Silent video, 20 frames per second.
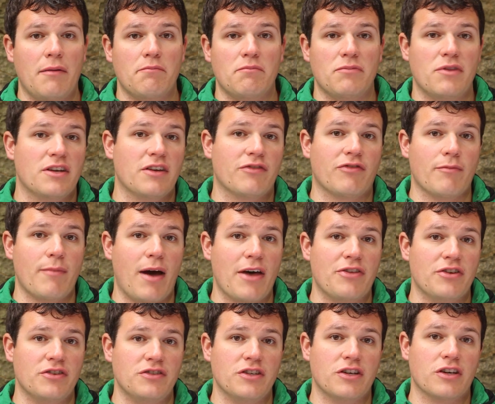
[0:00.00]
the different
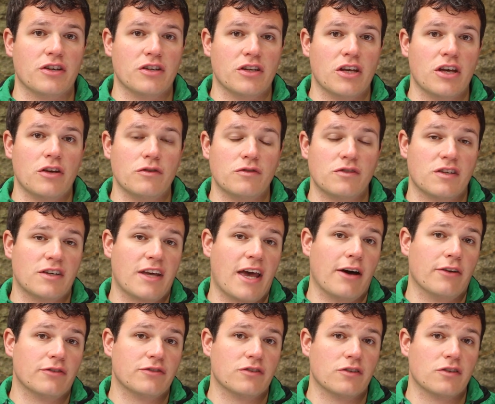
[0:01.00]
methods you can use to get
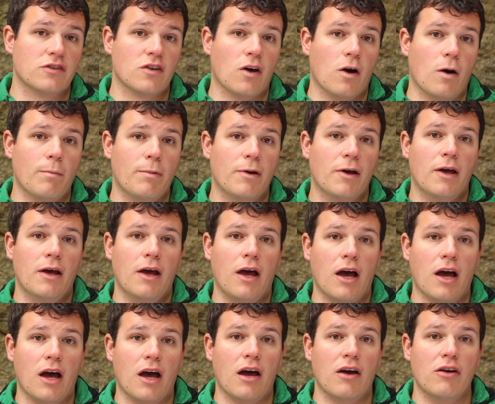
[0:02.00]
onto the top
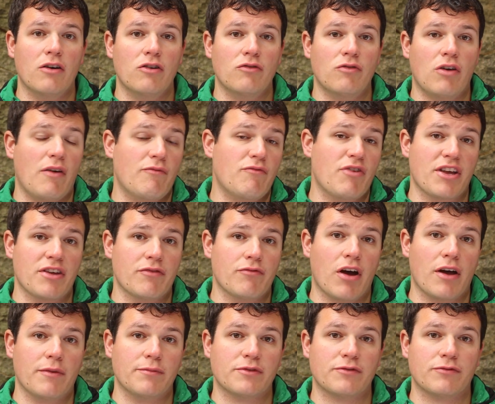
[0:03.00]
and rig your
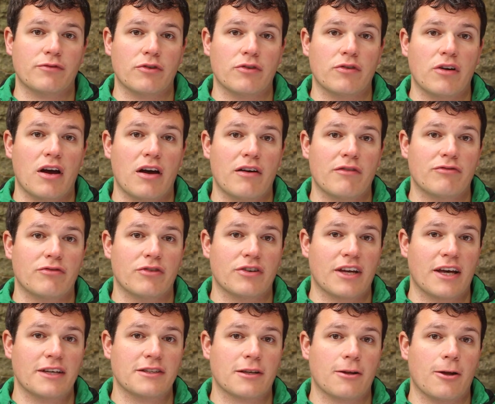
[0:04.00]
ropes for a
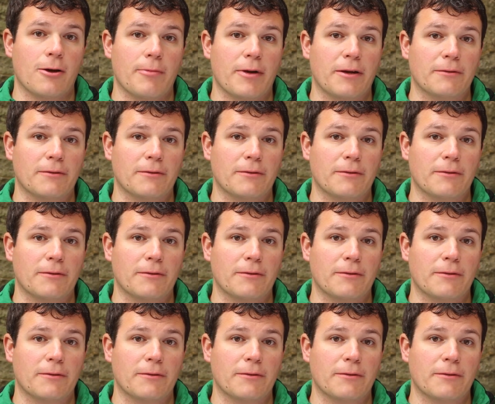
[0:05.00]
day's climbing.